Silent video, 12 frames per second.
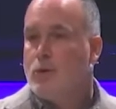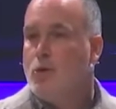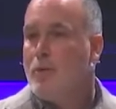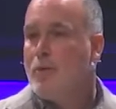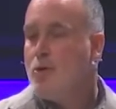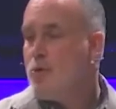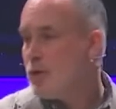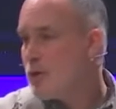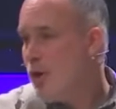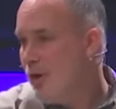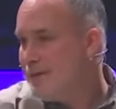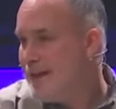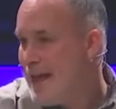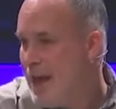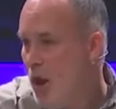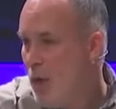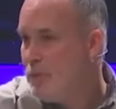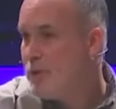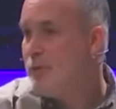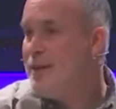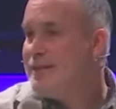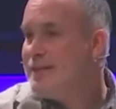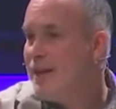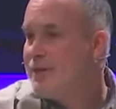who are called to help and
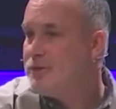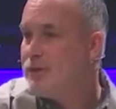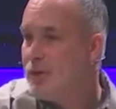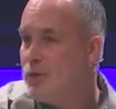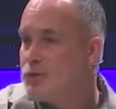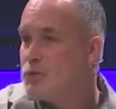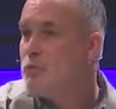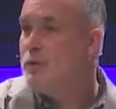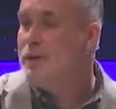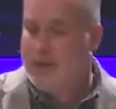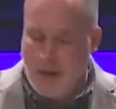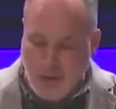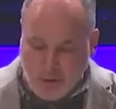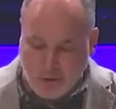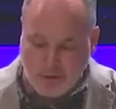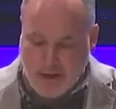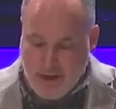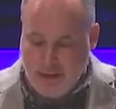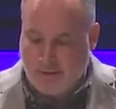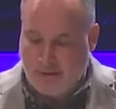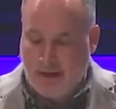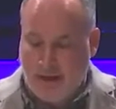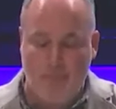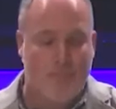reach out to those with the understanding
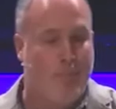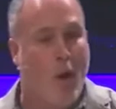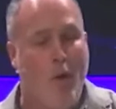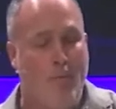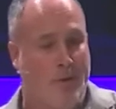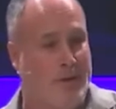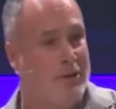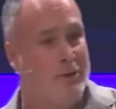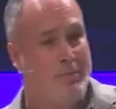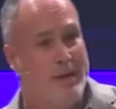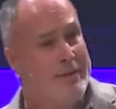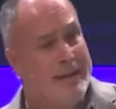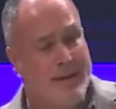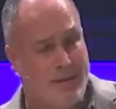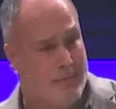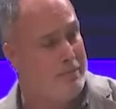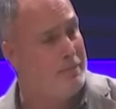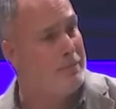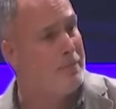that any moment it could be them.